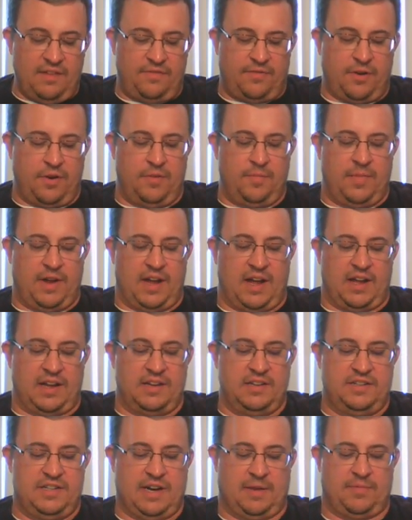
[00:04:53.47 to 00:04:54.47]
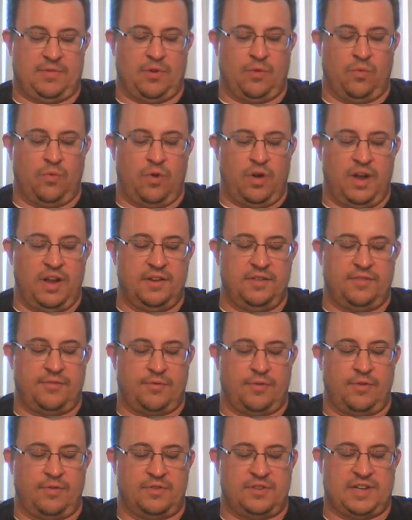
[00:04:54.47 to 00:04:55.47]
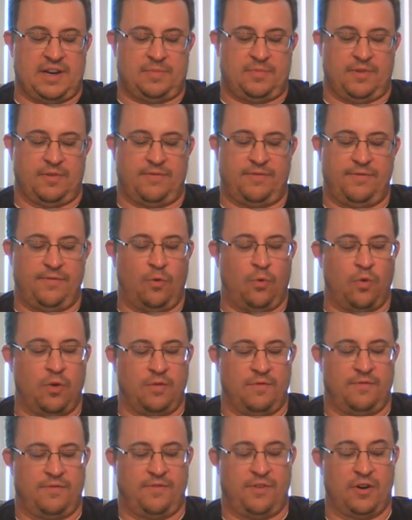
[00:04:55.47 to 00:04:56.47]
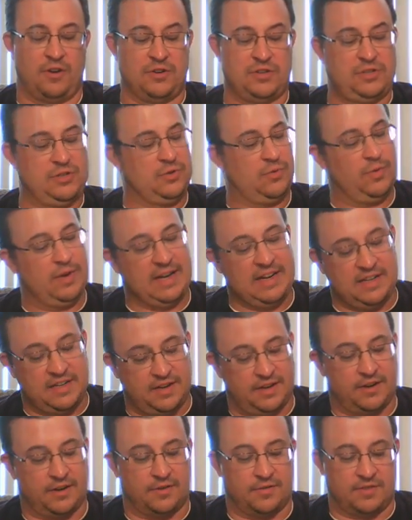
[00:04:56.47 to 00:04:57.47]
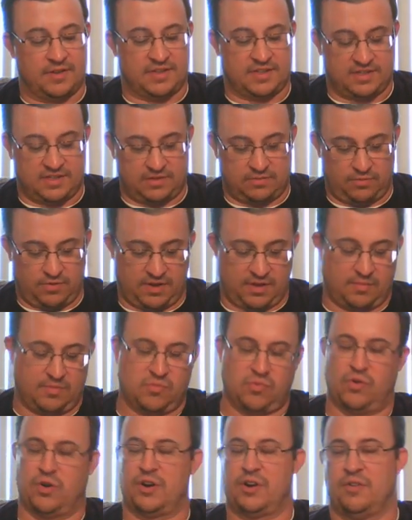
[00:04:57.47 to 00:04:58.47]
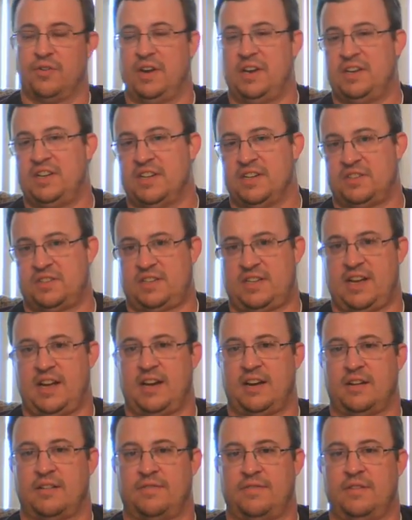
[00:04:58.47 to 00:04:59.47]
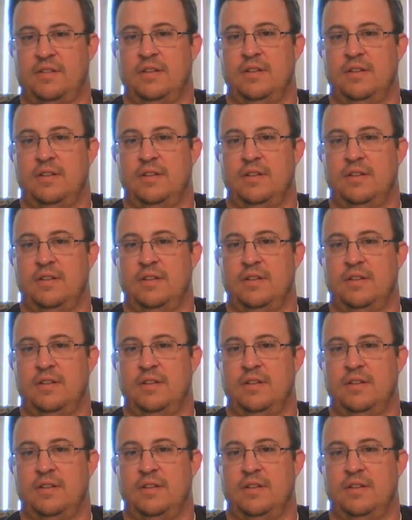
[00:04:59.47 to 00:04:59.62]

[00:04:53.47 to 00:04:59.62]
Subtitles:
from chapter 1 through chapter 4, verse 22, this is one of the more egregious kind of